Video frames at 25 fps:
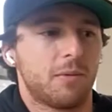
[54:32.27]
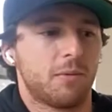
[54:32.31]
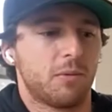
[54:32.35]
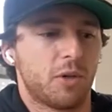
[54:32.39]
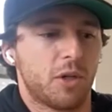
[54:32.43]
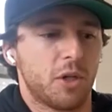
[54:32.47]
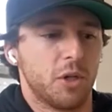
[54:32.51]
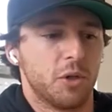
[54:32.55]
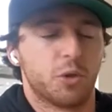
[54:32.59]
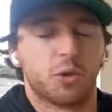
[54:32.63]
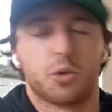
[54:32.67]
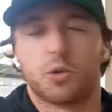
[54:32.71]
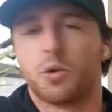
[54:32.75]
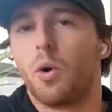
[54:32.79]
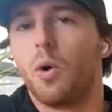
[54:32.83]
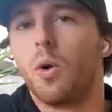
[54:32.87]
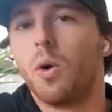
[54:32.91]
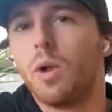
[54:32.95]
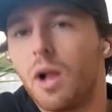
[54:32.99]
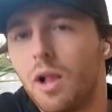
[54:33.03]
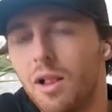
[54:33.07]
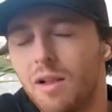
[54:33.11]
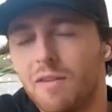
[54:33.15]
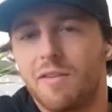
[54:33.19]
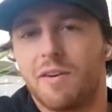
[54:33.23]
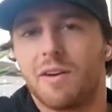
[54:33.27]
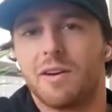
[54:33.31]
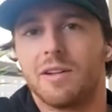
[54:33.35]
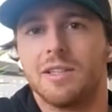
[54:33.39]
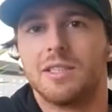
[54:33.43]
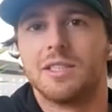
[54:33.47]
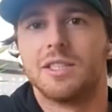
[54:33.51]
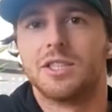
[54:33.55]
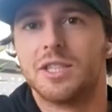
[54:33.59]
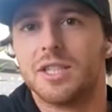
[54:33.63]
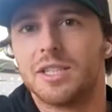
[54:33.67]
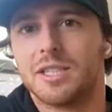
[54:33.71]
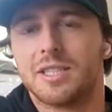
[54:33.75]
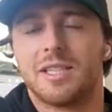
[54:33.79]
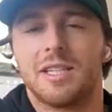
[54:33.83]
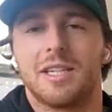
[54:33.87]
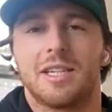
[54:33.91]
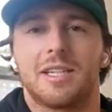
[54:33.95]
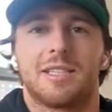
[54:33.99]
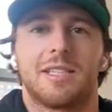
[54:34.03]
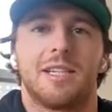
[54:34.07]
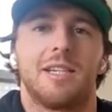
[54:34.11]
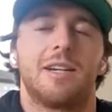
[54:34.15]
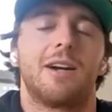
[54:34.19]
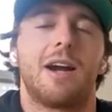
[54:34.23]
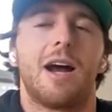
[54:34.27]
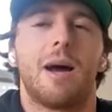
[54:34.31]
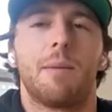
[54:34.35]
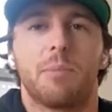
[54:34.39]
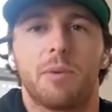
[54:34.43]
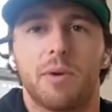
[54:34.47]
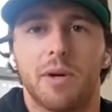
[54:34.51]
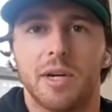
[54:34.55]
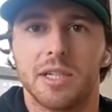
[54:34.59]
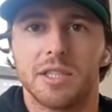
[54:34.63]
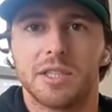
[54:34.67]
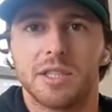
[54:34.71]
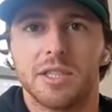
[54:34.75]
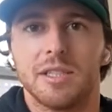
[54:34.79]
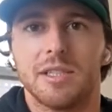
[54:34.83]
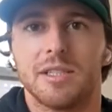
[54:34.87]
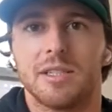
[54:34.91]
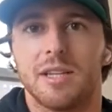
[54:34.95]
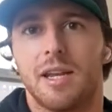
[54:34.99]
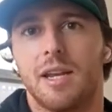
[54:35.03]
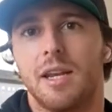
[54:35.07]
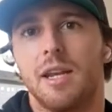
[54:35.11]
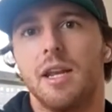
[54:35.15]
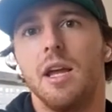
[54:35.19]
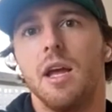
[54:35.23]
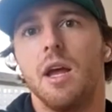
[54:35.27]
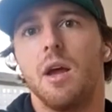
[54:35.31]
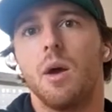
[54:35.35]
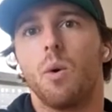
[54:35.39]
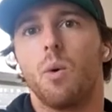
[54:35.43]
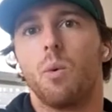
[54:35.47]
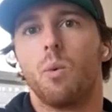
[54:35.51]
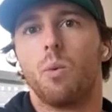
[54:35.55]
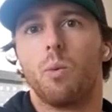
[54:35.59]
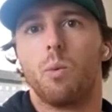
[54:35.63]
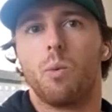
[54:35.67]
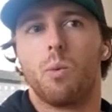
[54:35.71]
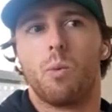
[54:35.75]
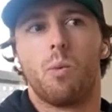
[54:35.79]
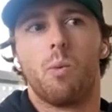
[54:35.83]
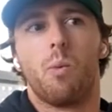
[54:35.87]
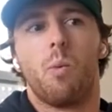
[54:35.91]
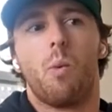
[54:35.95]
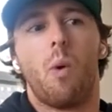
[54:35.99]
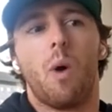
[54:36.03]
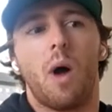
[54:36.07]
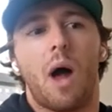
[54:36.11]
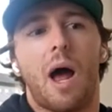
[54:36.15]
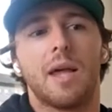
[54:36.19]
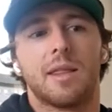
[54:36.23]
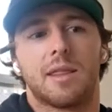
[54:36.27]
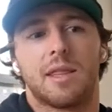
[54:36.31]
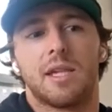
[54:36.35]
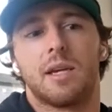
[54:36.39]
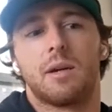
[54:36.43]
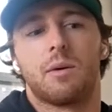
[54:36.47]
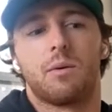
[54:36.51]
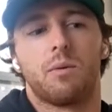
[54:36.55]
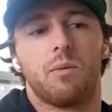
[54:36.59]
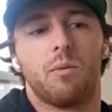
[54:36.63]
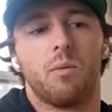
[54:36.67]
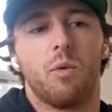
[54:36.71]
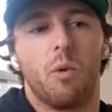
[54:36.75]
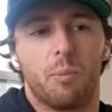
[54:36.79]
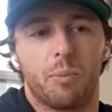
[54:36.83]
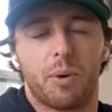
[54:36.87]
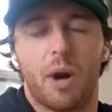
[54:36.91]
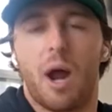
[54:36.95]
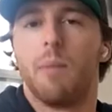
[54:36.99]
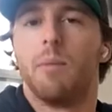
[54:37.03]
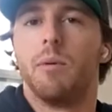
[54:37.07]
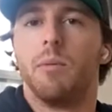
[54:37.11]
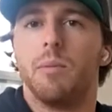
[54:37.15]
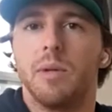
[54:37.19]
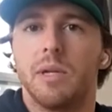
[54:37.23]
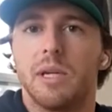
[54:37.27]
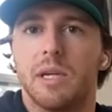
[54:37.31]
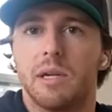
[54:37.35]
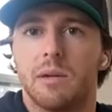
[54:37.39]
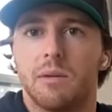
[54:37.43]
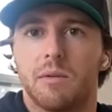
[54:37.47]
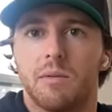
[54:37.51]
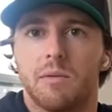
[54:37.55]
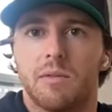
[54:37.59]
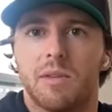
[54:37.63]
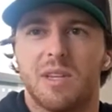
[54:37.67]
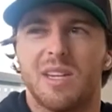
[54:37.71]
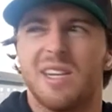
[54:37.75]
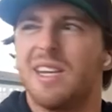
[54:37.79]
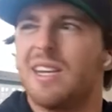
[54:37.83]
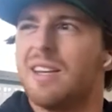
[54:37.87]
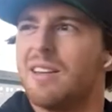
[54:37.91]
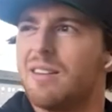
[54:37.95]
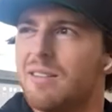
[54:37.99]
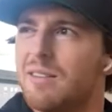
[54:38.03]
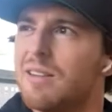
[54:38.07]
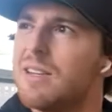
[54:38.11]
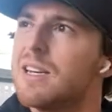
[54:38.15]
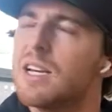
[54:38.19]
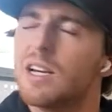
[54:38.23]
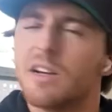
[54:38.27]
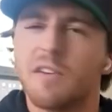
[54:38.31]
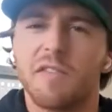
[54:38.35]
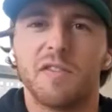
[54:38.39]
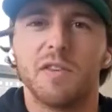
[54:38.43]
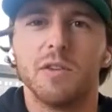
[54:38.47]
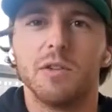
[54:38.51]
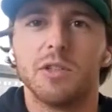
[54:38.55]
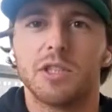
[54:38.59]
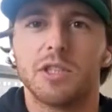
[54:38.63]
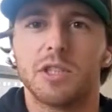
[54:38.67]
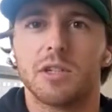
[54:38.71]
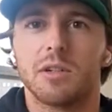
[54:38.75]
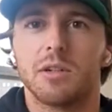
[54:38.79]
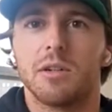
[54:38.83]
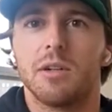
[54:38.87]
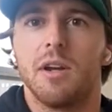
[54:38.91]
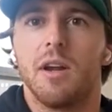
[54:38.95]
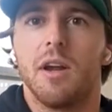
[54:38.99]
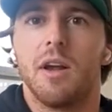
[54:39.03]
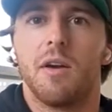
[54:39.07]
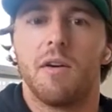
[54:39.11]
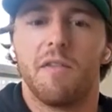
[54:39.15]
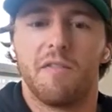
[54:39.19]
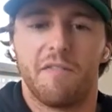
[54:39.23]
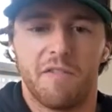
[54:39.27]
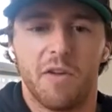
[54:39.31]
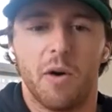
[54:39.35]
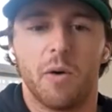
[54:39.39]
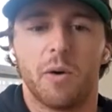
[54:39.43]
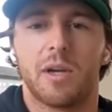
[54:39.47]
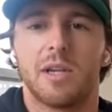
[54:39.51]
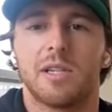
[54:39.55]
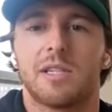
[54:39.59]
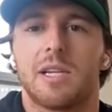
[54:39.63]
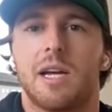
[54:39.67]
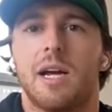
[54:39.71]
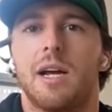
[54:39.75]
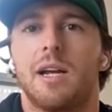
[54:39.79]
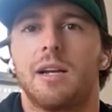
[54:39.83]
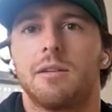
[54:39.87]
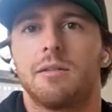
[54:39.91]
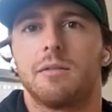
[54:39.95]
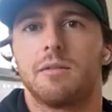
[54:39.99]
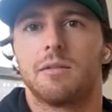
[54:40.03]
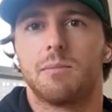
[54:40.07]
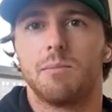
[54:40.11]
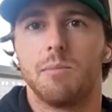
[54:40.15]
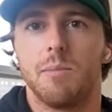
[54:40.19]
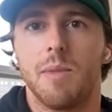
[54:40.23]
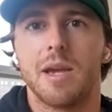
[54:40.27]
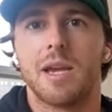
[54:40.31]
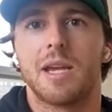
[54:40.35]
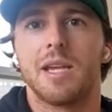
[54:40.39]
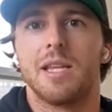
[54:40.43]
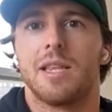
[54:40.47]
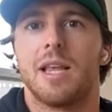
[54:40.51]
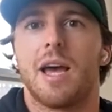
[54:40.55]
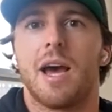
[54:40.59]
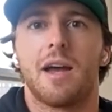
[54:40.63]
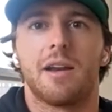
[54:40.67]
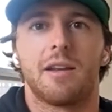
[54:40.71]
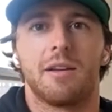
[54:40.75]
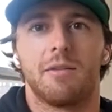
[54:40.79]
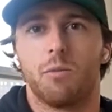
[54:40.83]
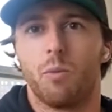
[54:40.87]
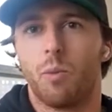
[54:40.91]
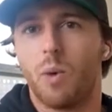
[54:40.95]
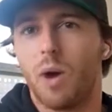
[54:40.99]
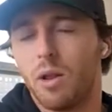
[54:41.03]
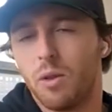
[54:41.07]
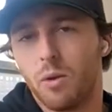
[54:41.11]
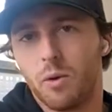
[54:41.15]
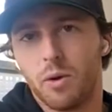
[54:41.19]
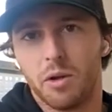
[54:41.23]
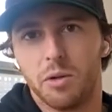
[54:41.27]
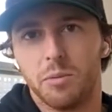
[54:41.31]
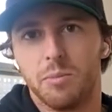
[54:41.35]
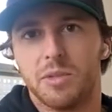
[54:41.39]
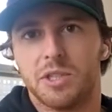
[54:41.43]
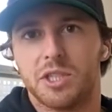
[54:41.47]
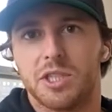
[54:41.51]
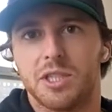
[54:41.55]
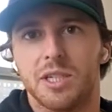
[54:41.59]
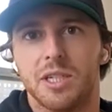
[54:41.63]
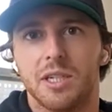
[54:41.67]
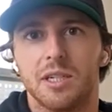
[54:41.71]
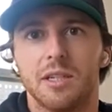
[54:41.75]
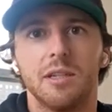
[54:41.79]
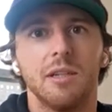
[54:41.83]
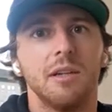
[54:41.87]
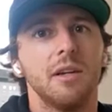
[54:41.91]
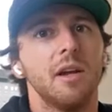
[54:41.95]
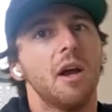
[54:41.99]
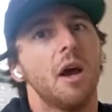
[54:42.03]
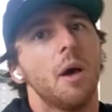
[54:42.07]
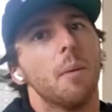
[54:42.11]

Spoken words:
control all of our logistics and our operations. And what I think will probably the near future focus on making that a well-oiled machine.